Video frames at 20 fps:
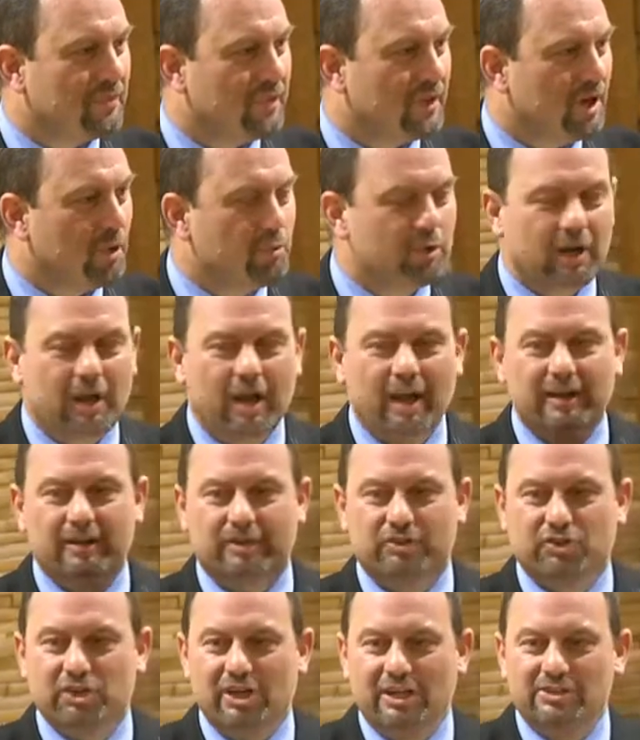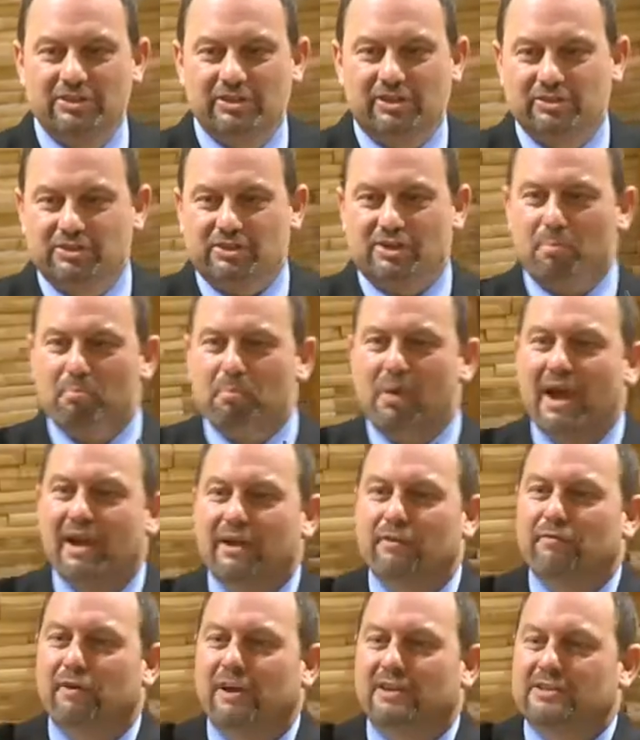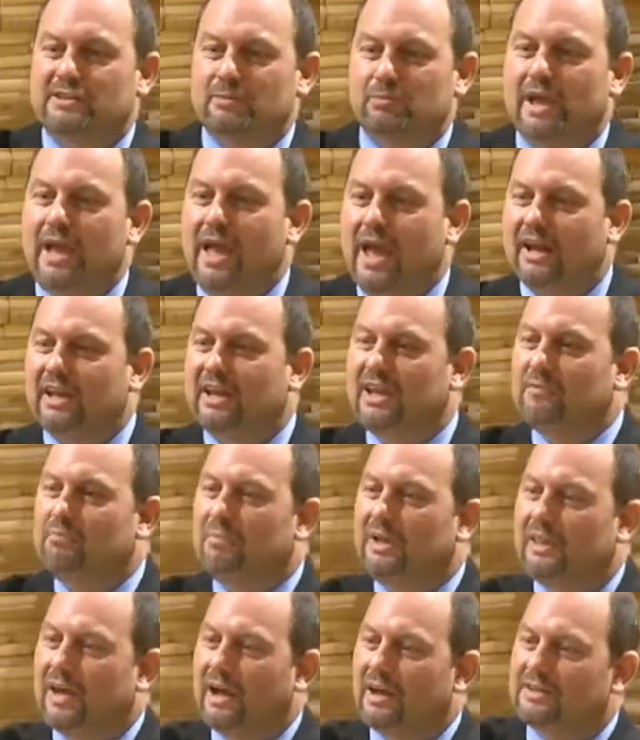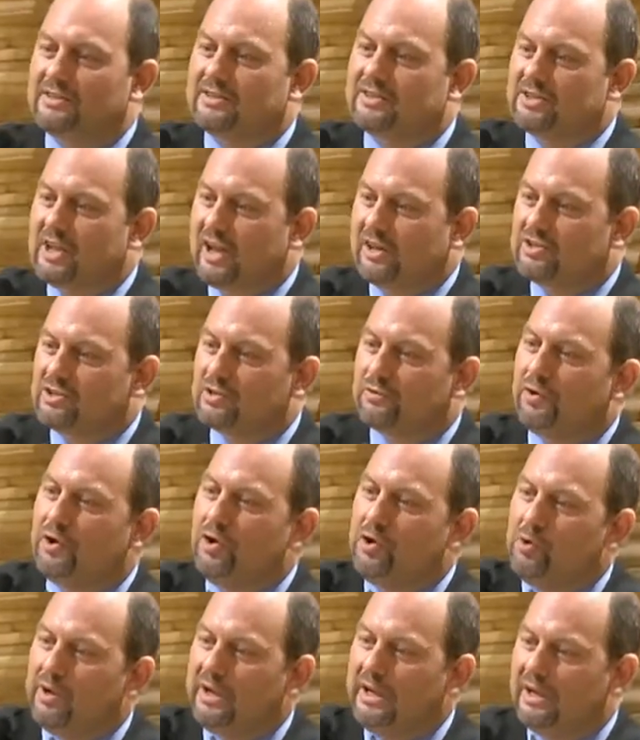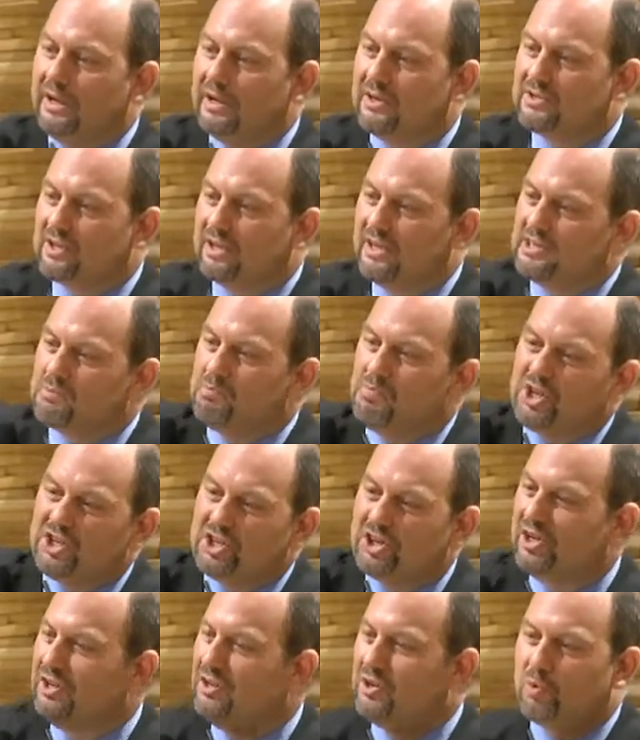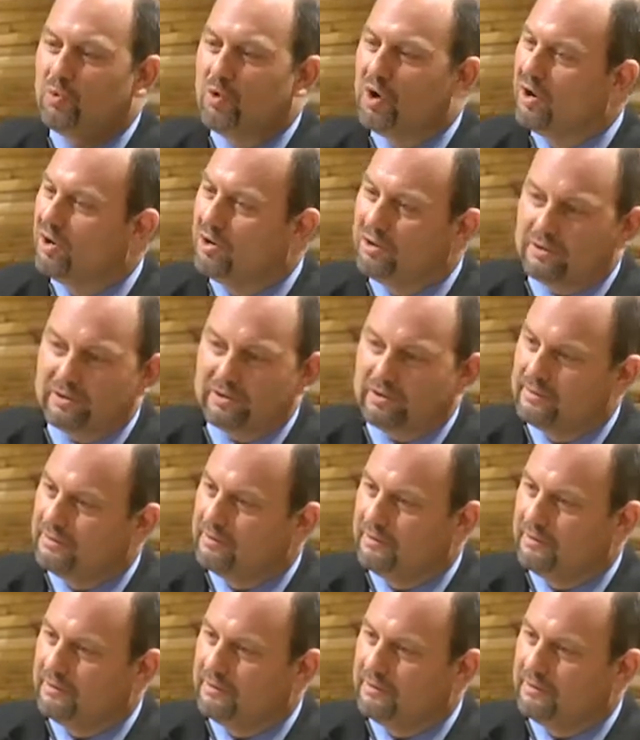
I would like Jesus to manifest him and give me that sense of who he is and his mission in the world.